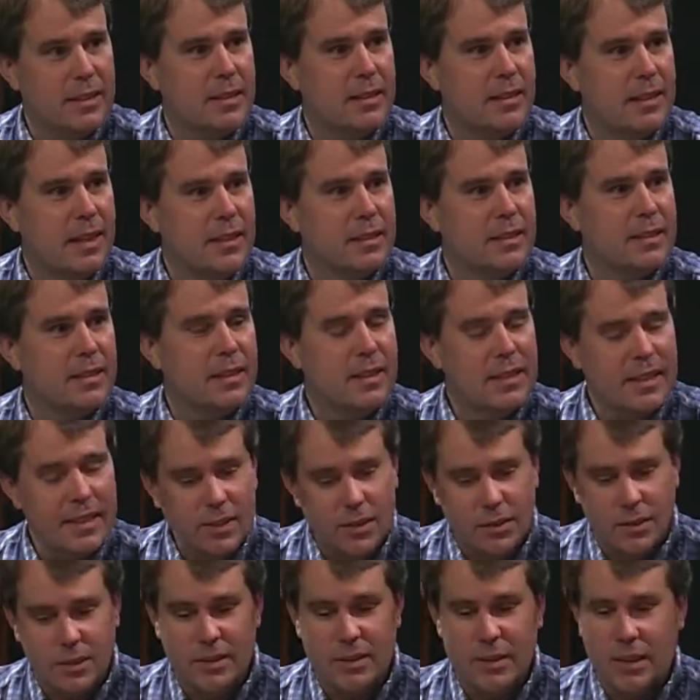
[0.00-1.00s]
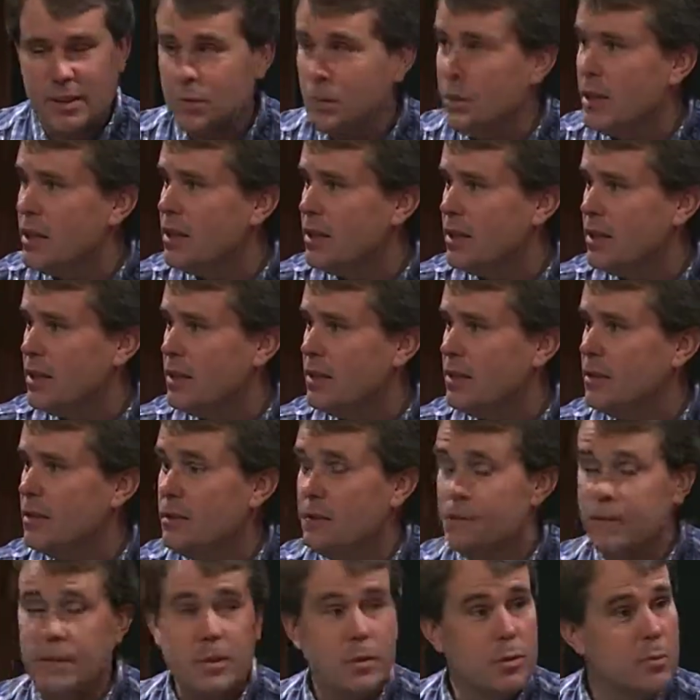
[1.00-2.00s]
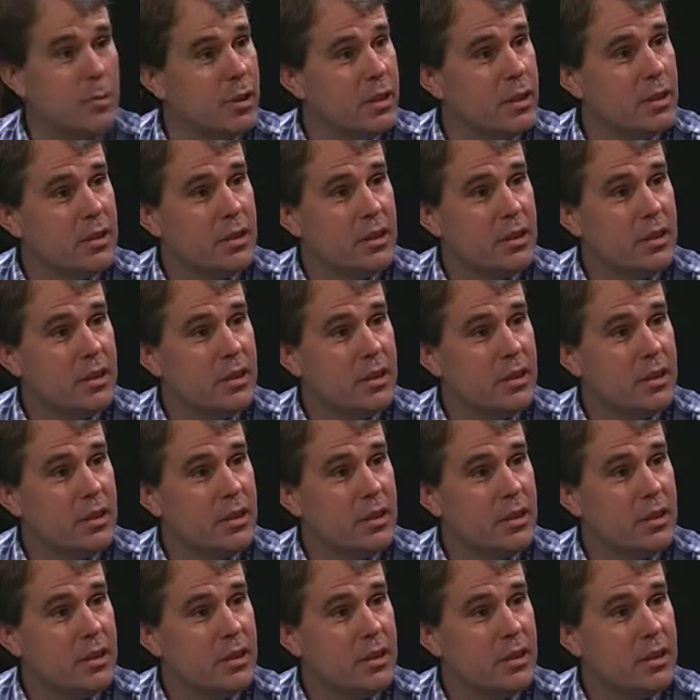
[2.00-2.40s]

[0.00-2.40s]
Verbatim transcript: And that's uh, that's that's what I think the the feature brings.